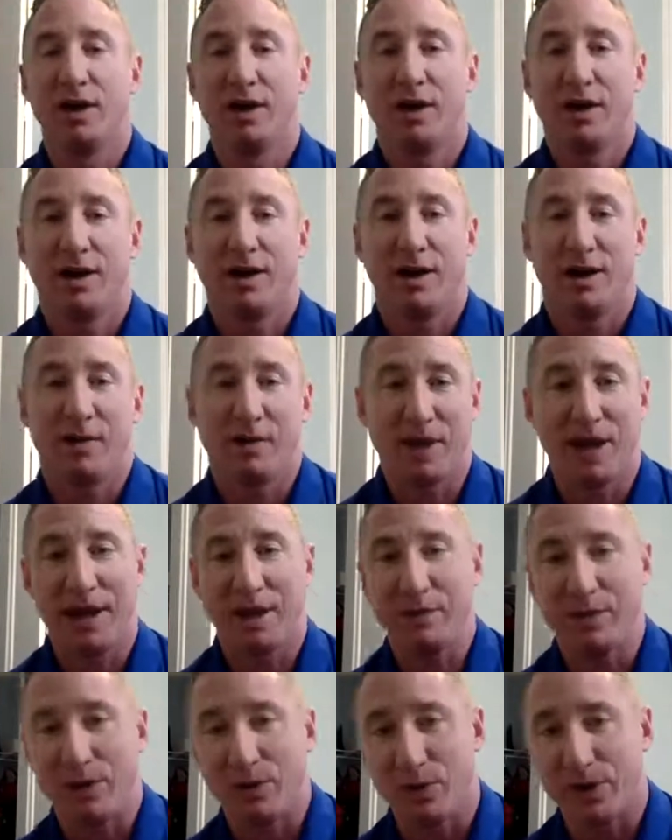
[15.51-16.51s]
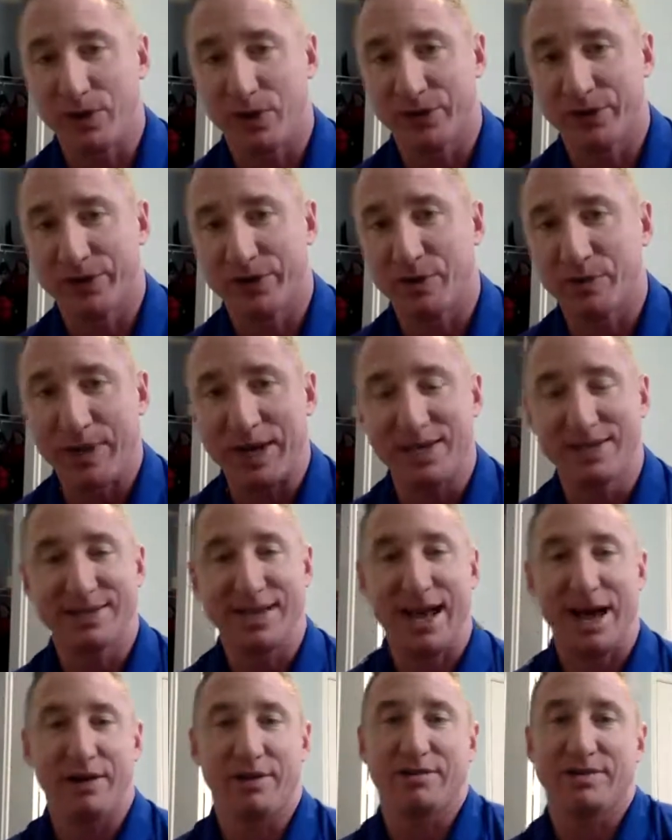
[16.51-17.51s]
I am a realtor based
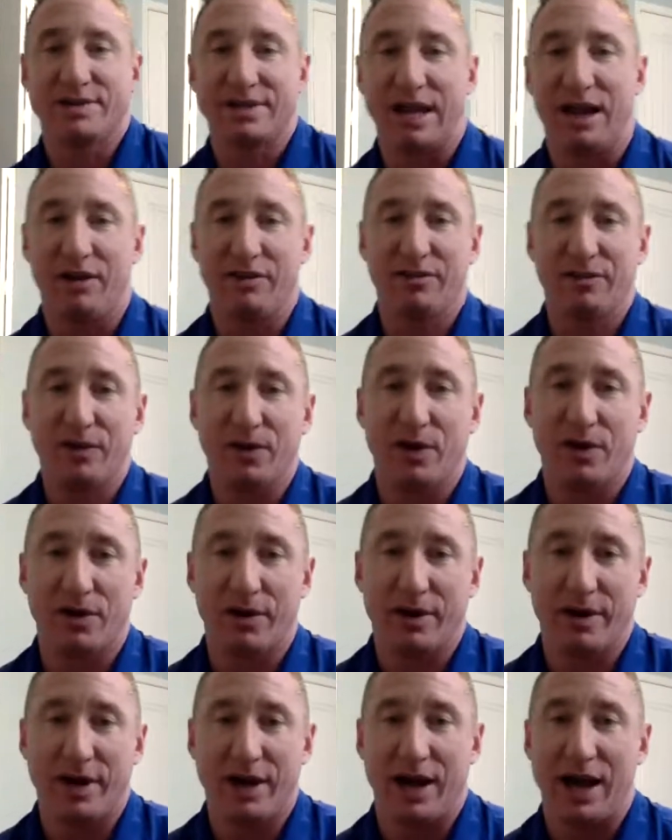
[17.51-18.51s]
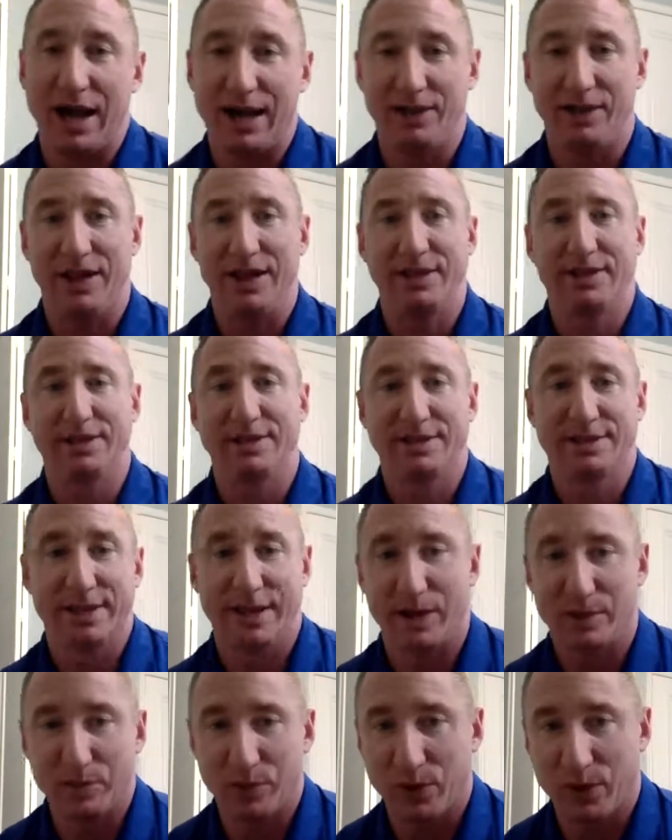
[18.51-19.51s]
out of South Florida. I like to set
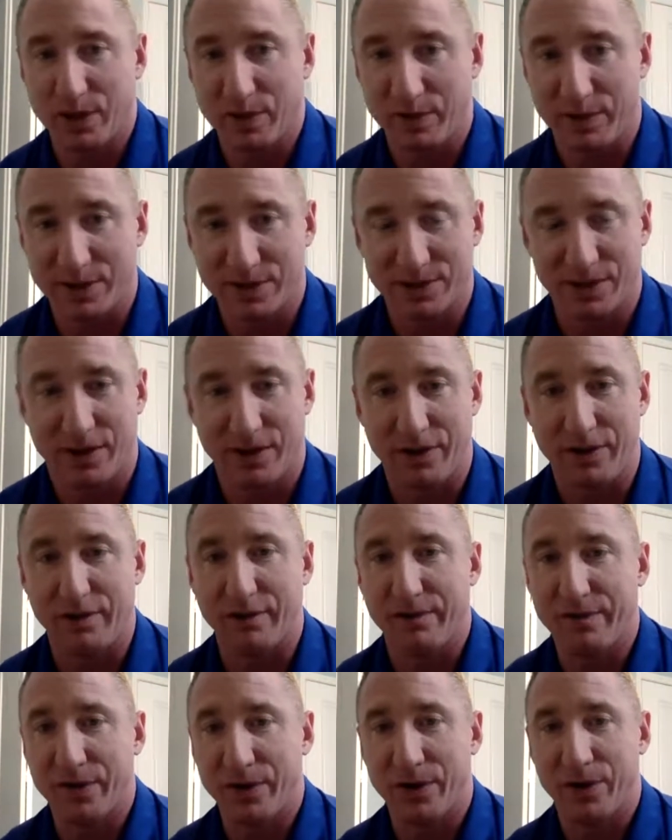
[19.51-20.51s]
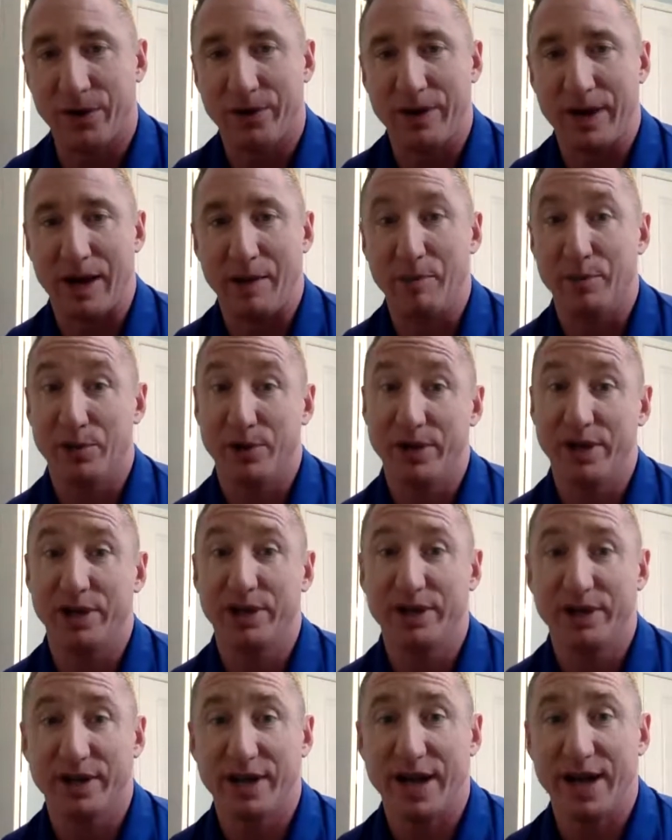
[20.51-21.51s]
appointments on the phone. I'm pretty
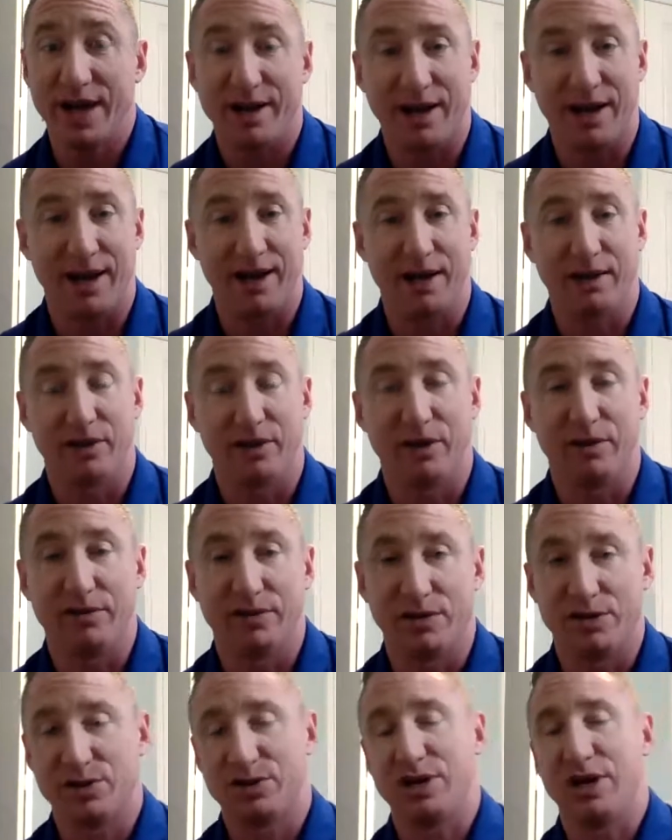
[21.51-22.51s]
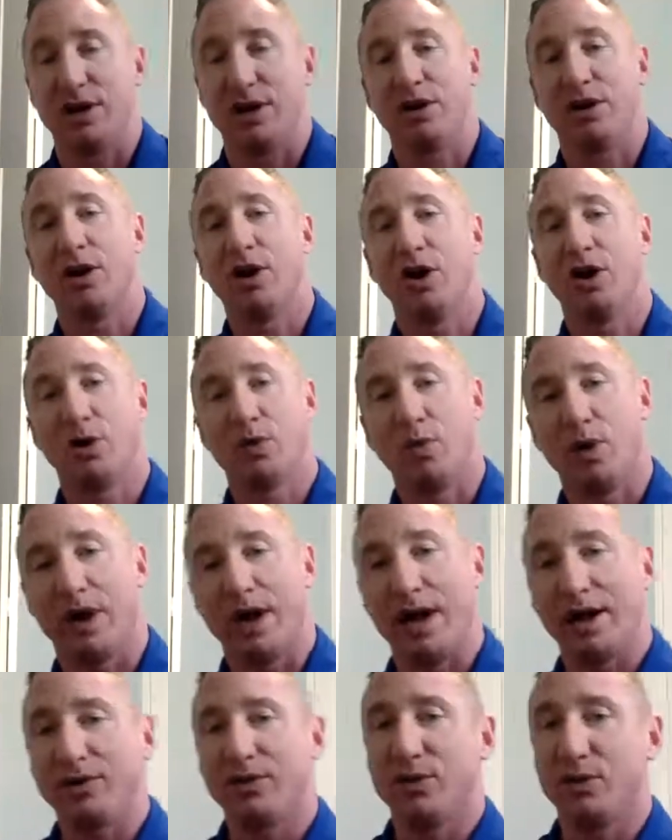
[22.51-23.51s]
good at it, and I'd love to share what I
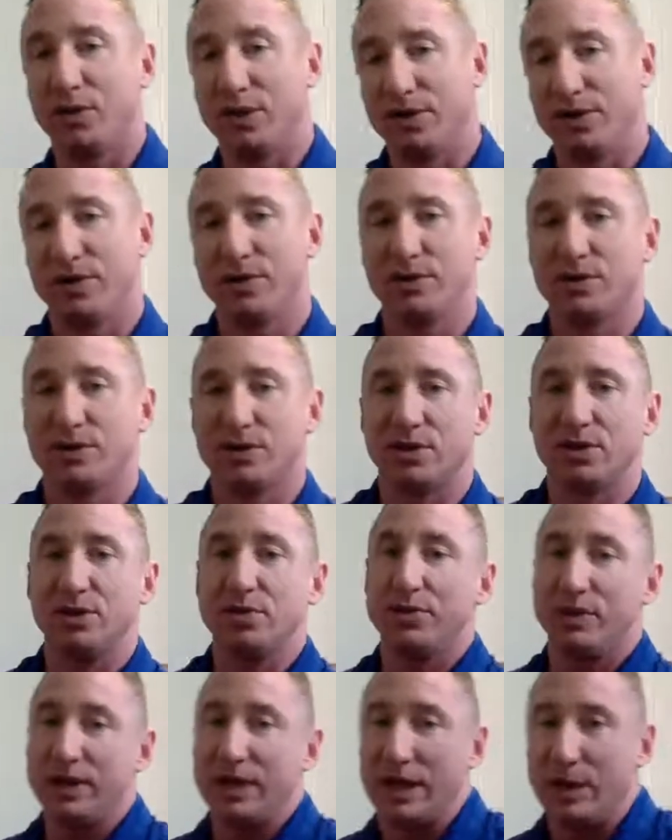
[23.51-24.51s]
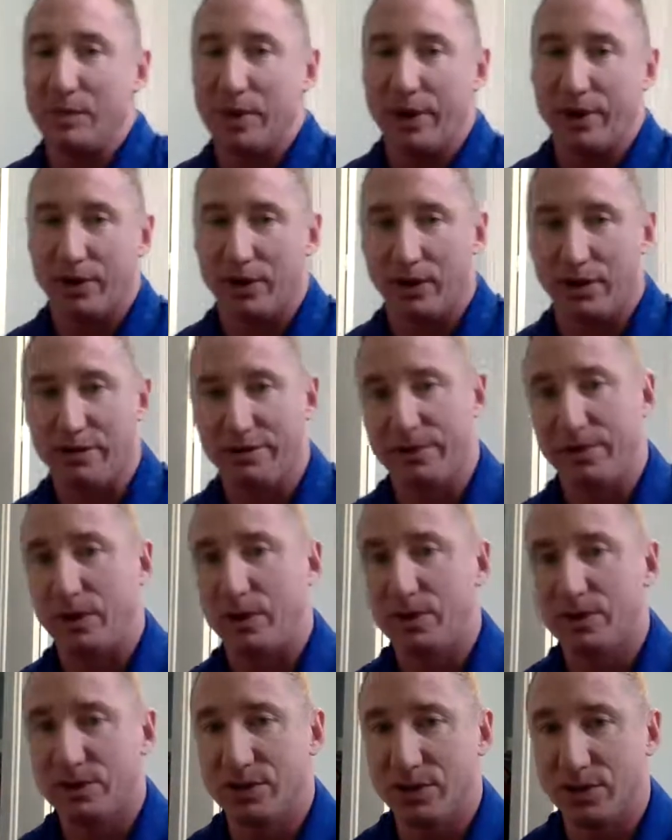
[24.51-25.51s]
do with you so you can get better on the
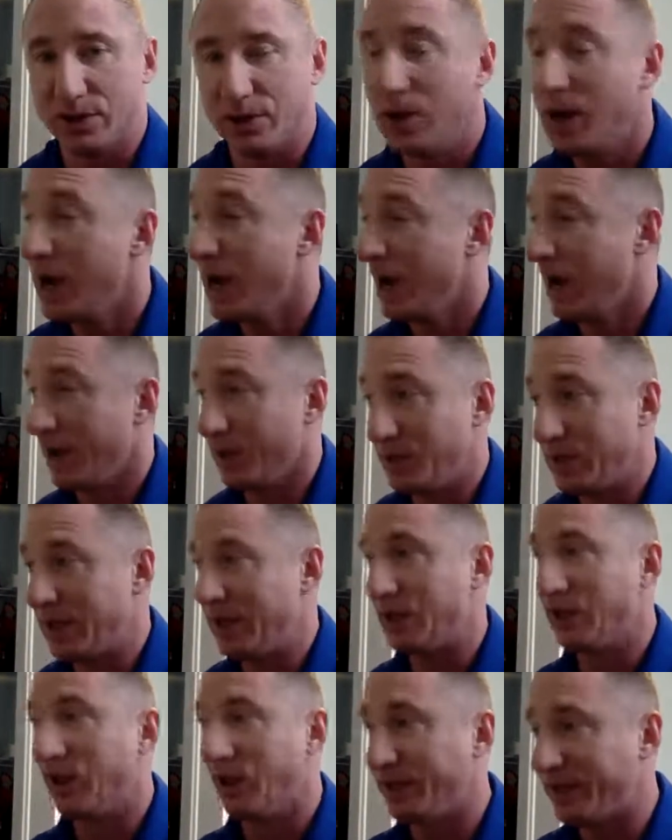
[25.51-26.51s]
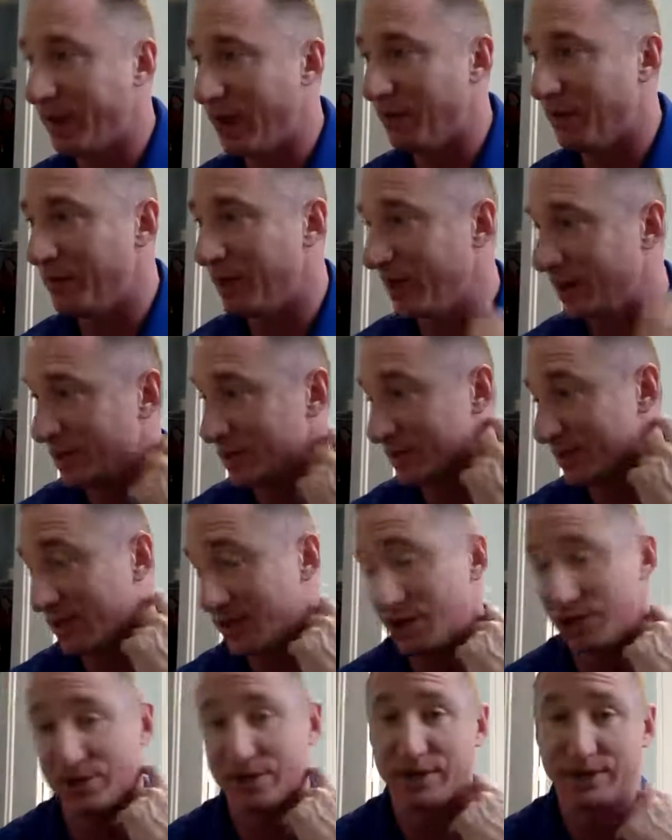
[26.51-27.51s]
phones too, and we can all dominate and set a
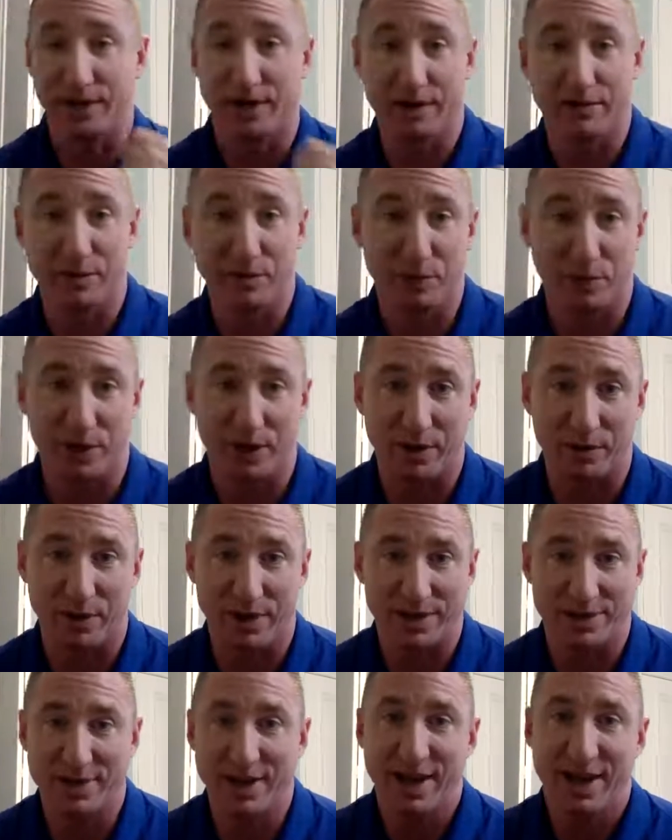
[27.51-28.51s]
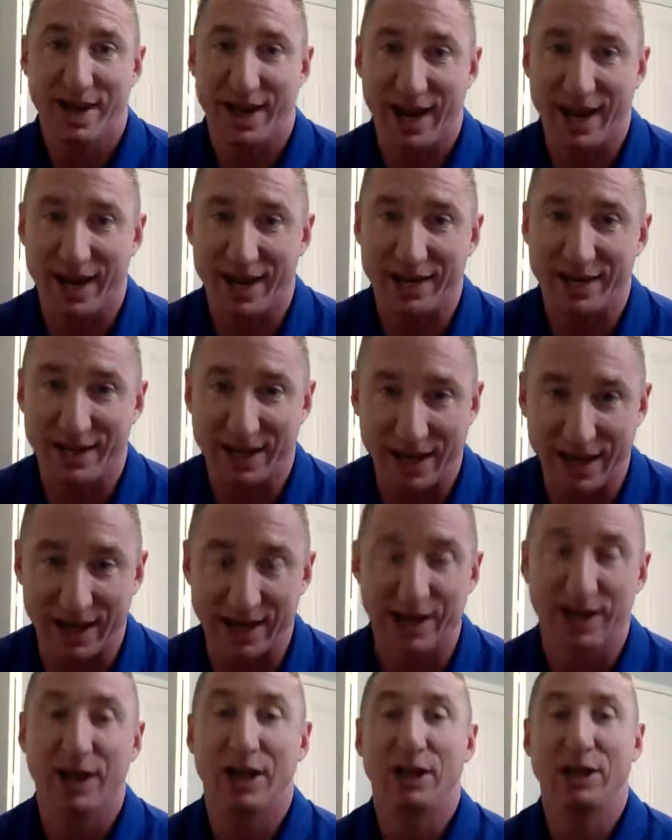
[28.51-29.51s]
shit ton of appointments and get
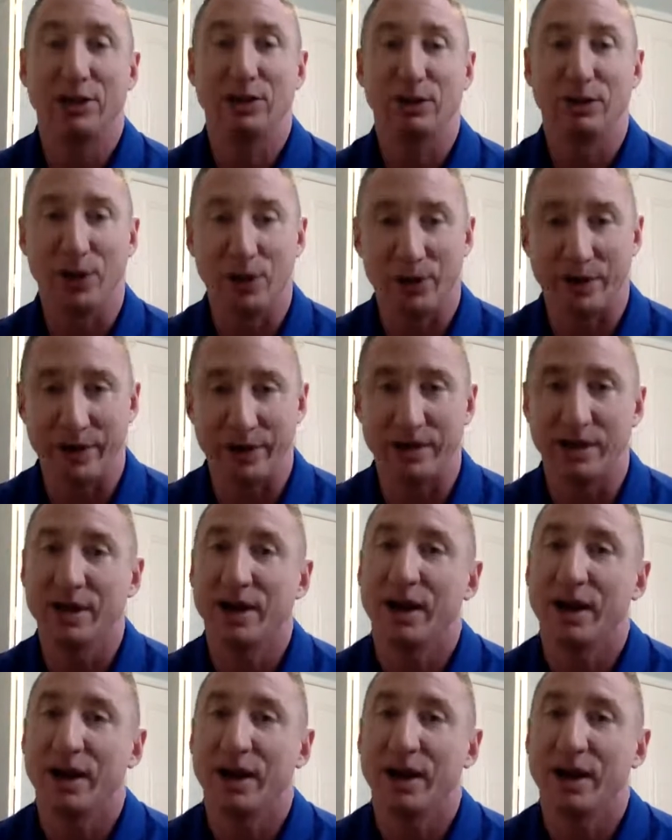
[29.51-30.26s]
loaded.